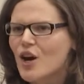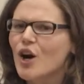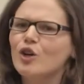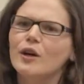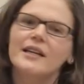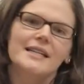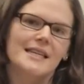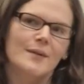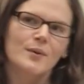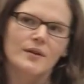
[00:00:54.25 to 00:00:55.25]
A great
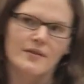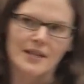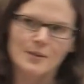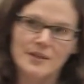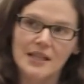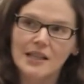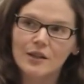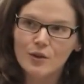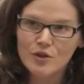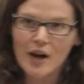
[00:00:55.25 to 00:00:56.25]
example of this was a
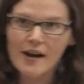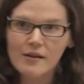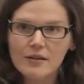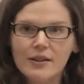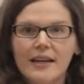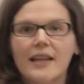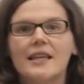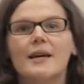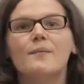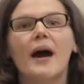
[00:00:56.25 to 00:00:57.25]
clinical trial looking at
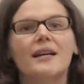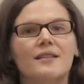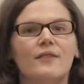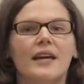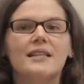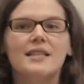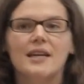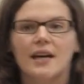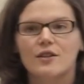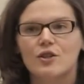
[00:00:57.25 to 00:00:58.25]
the impact of
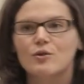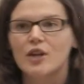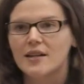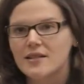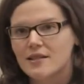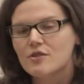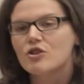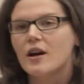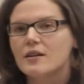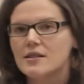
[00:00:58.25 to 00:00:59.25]
anti-angiogenesis
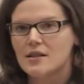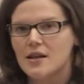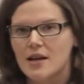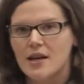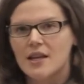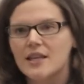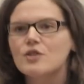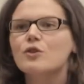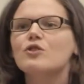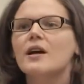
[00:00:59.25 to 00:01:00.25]
drugs.
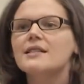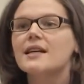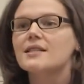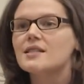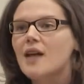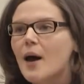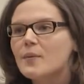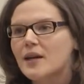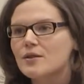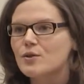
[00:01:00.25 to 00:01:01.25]
These are drugs that
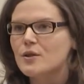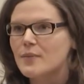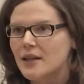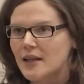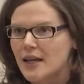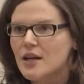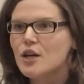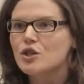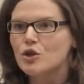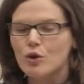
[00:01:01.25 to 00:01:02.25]
stop cancer's ability
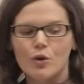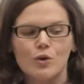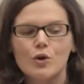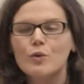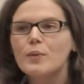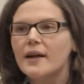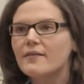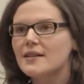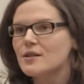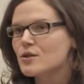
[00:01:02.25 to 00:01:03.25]
to grow new blood
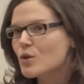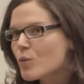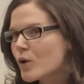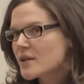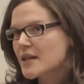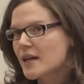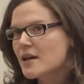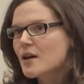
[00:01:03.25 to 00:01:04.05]
vessels towards it,